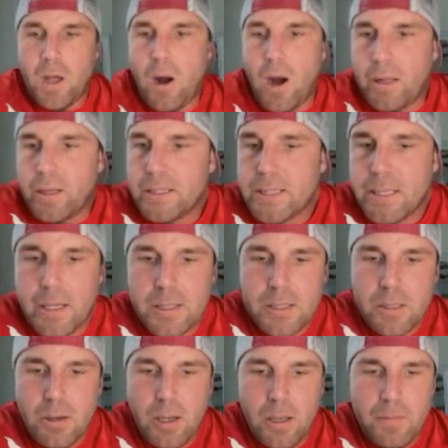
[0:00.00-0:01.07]
All right, let's get
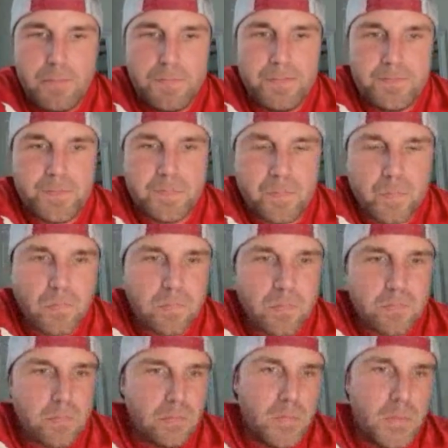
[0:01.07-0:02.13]
into it.
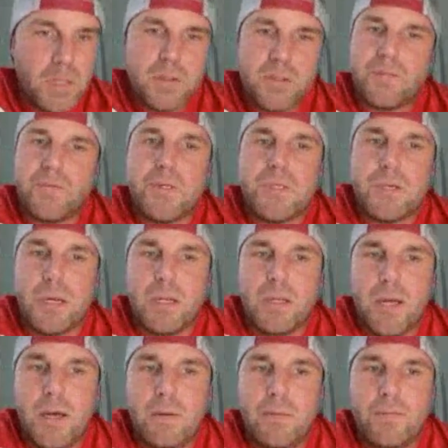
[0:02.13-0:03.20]
This first turn I
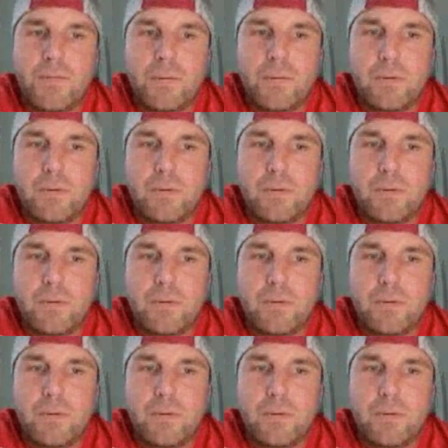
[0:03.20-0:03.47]
love.